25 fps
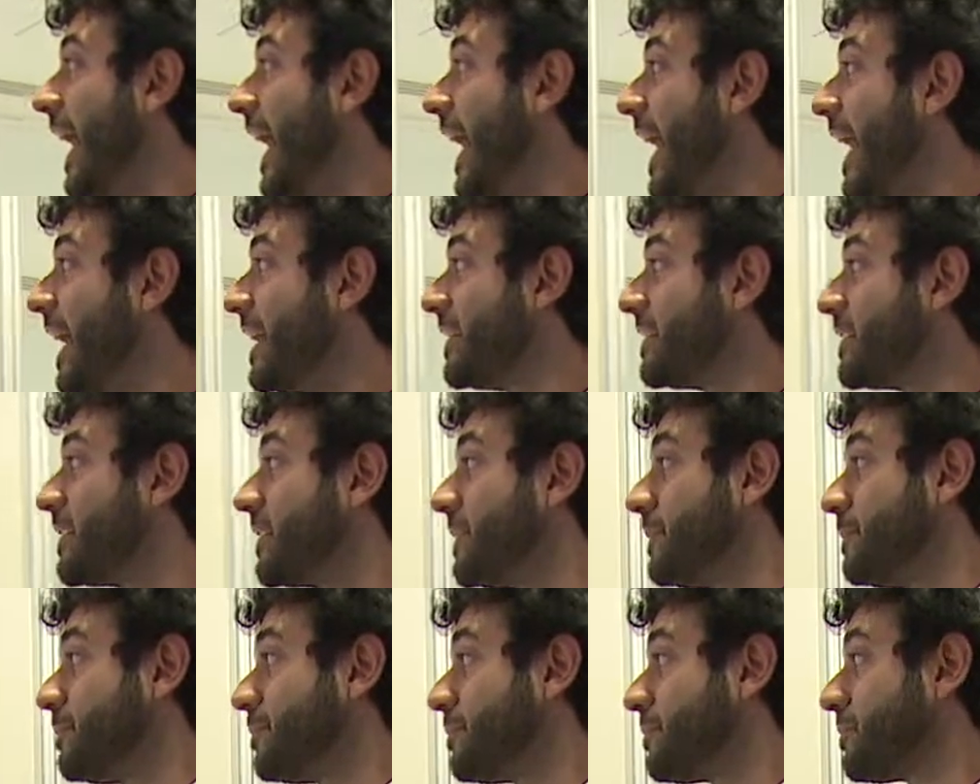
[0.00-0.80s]
and
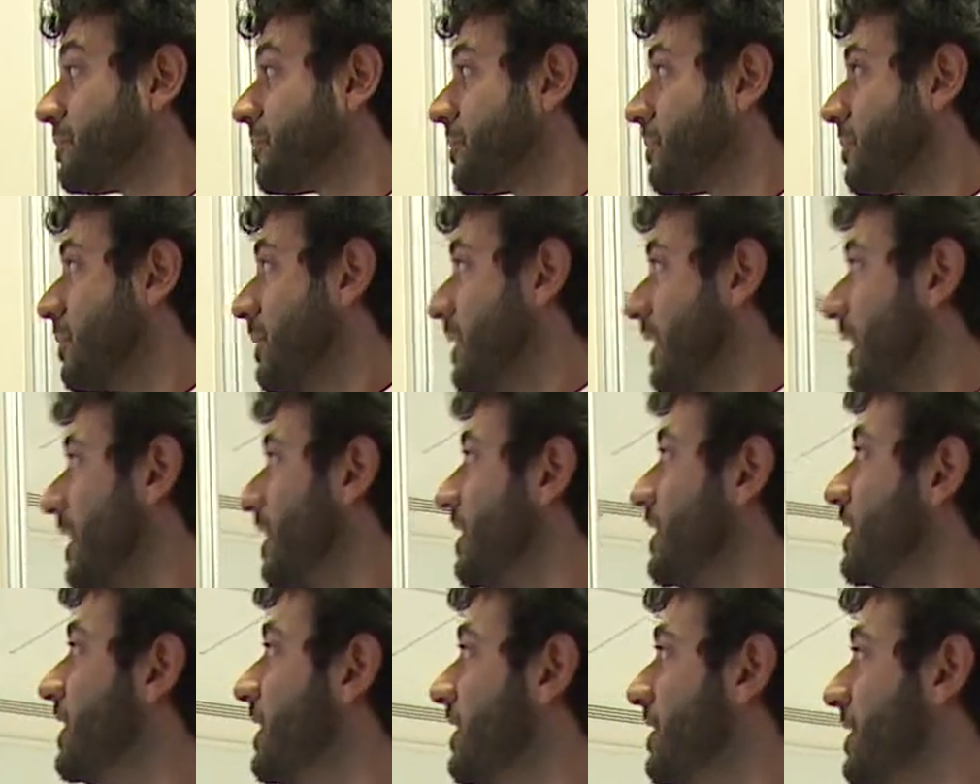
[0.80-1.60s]

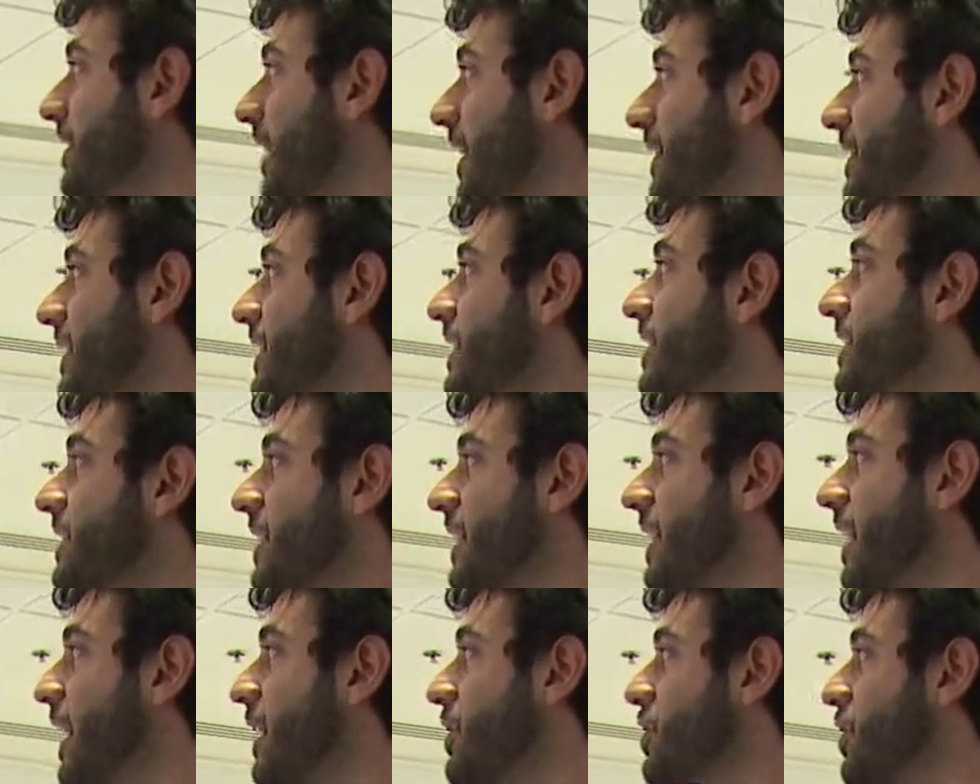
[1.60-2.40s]
this is at an
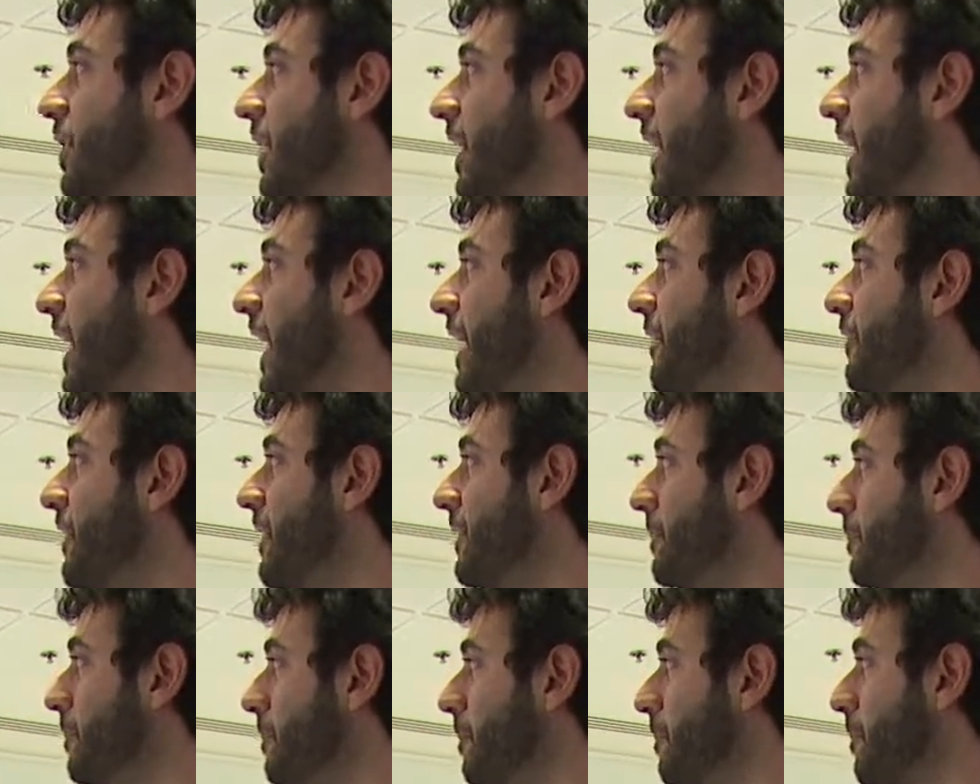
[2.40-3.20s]
international
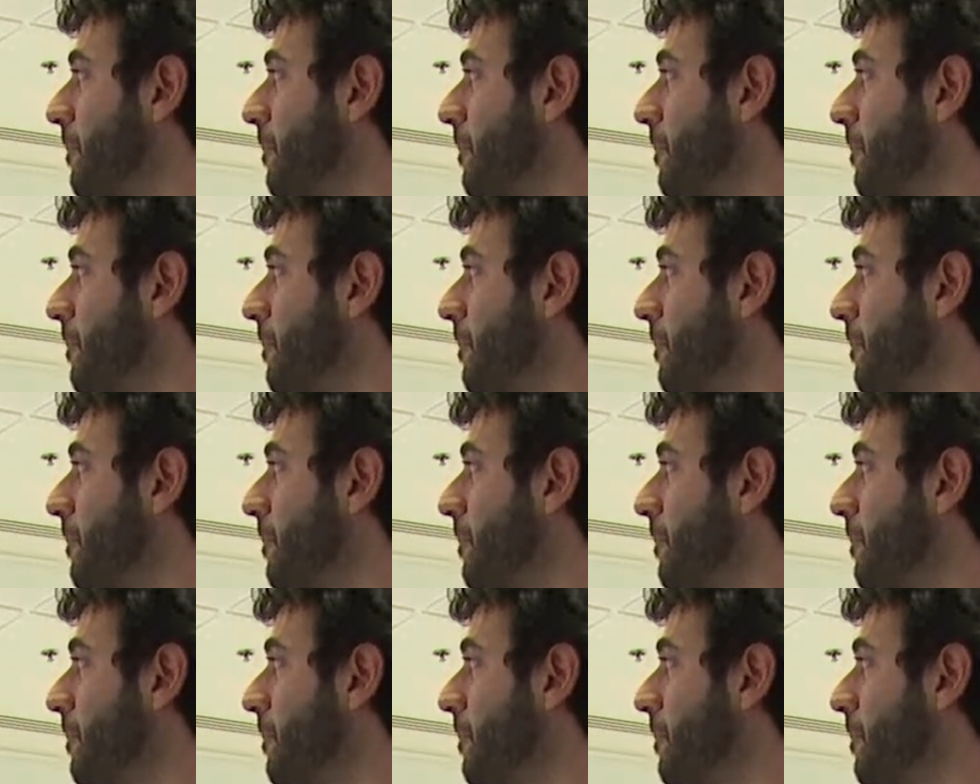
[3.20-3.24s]
level.